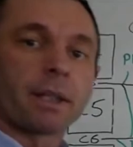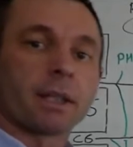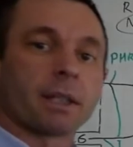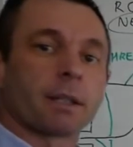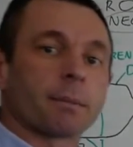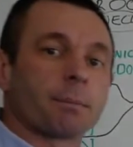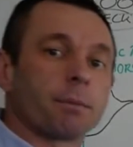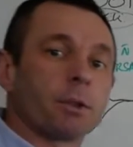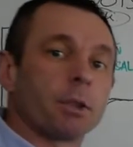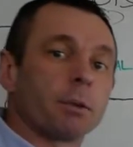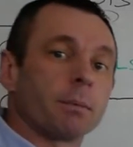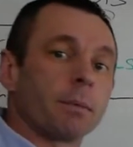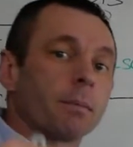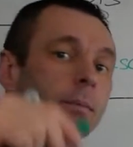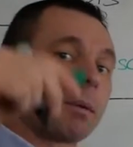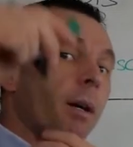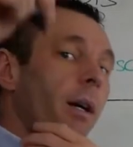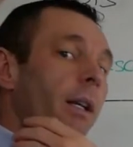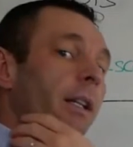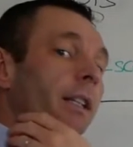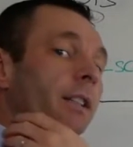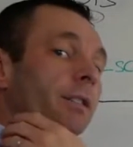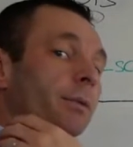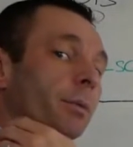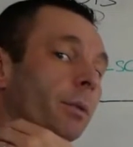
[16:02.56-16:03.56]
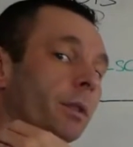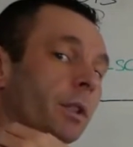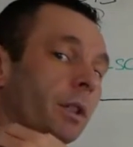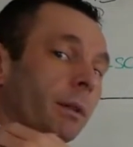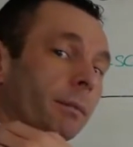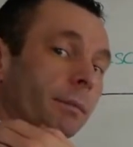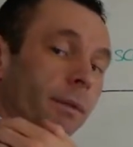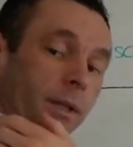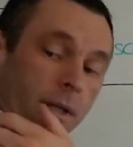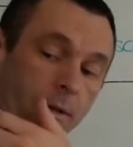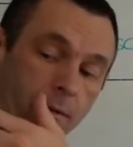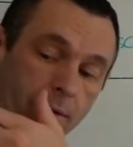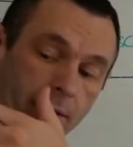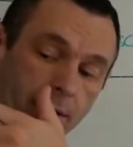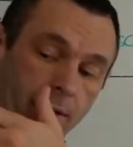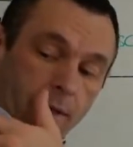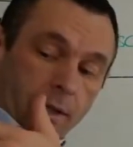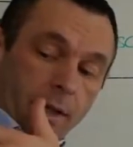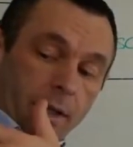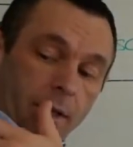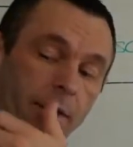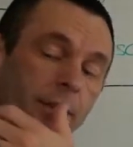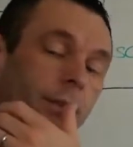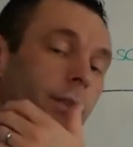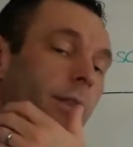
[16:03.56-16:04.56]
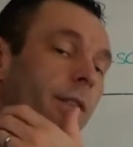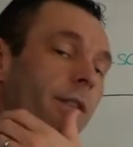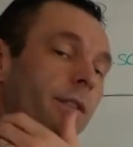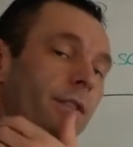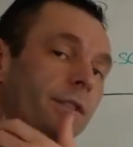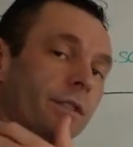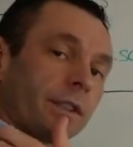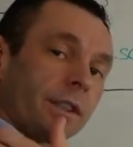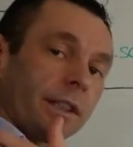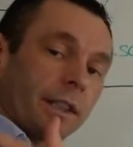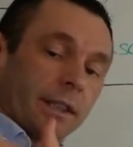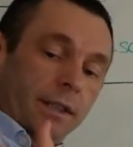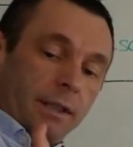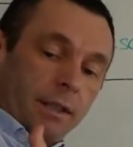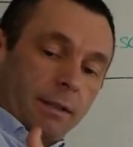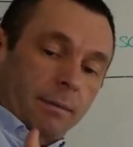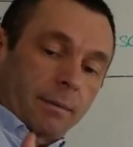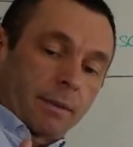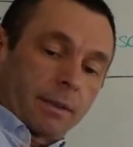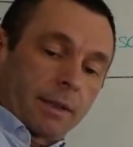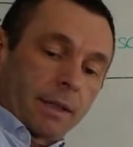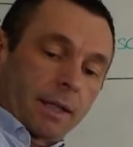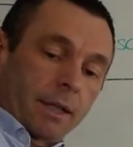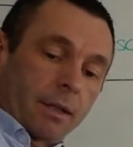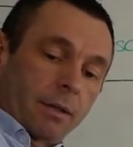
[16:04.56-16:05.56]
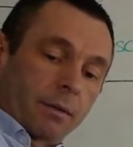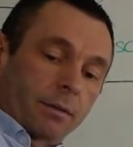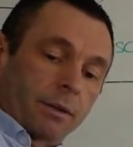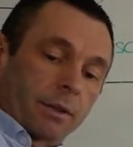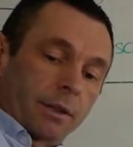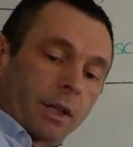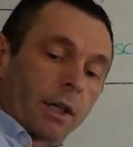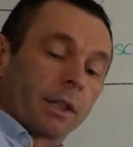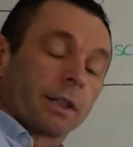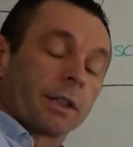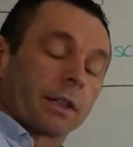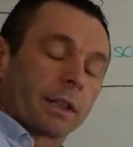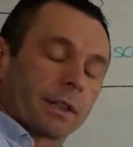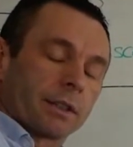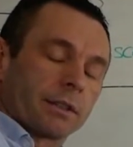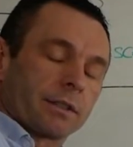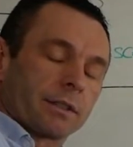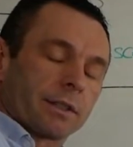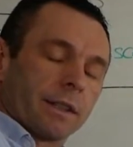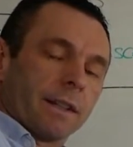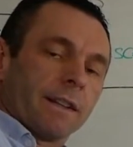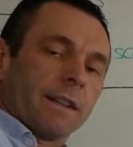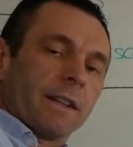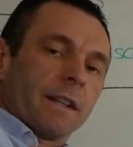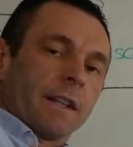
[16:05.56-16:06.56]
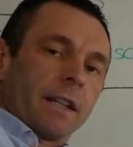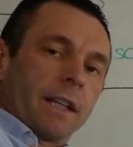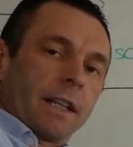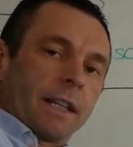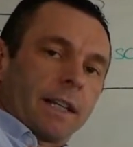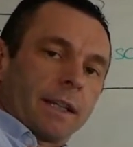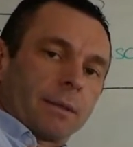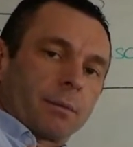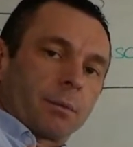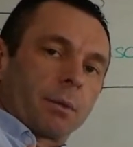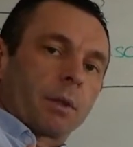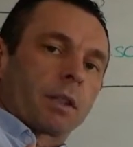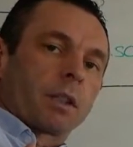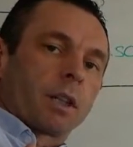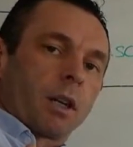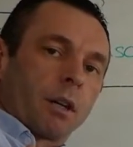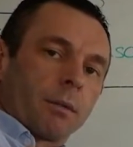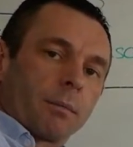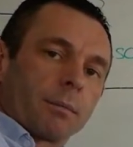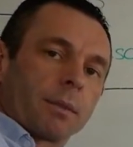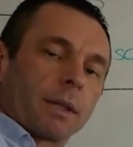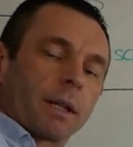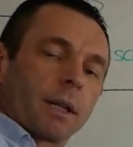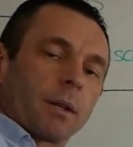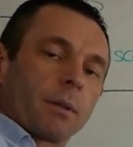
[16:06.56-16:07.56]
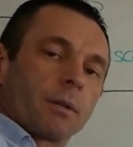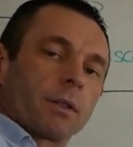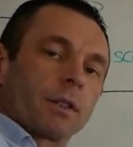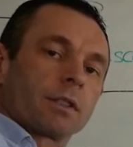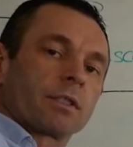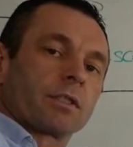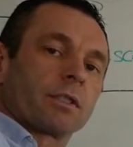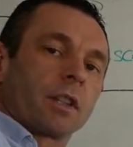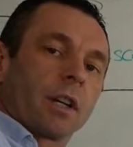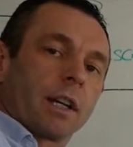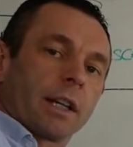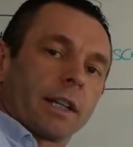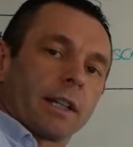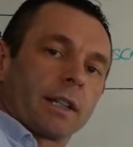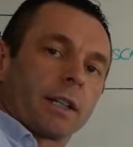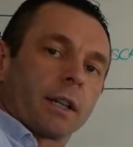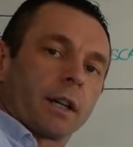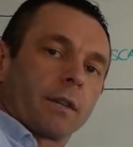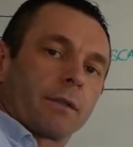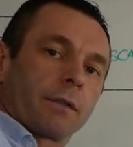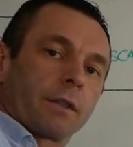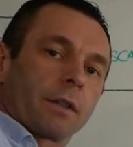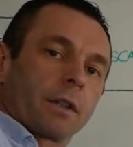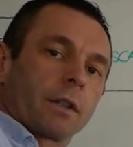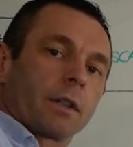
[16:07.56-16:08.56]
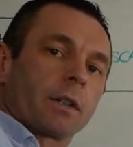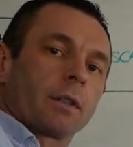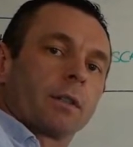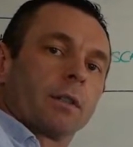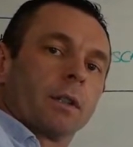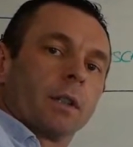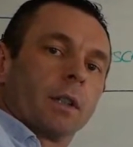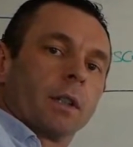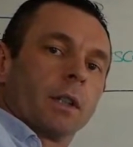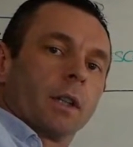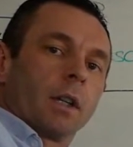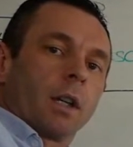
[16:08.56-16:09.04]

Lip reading: in the human body is it will come down here. You can see it coming down, or it will come down the side of your